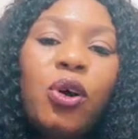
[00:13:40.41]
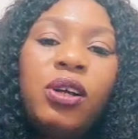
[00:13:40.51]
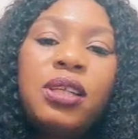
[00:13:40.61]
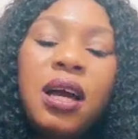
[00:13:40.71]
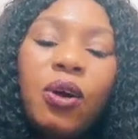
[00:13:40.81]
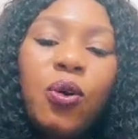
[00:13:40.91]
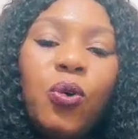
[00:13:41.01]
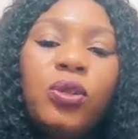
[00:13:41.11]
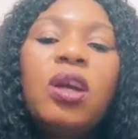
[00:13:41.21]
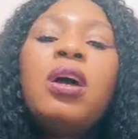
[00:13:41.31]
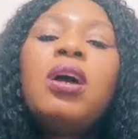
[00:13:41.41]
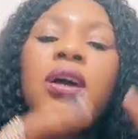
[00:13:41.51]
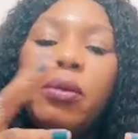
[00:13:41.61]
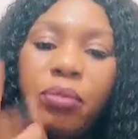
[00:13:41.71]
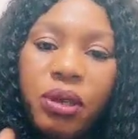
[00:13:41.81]
hot and cold,
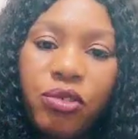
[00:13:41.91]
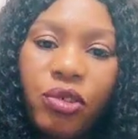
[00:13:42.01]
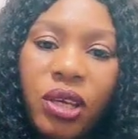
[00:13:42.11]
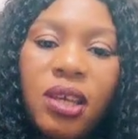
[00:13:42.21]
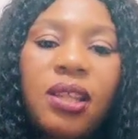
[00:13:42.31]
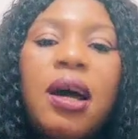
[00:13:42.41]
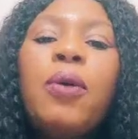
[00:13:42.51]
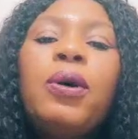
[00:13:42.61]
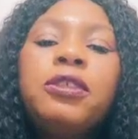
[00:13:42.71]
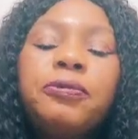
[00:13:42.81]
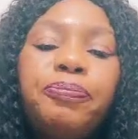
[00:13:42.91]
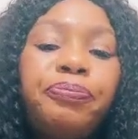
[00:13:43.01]
be drinking that one.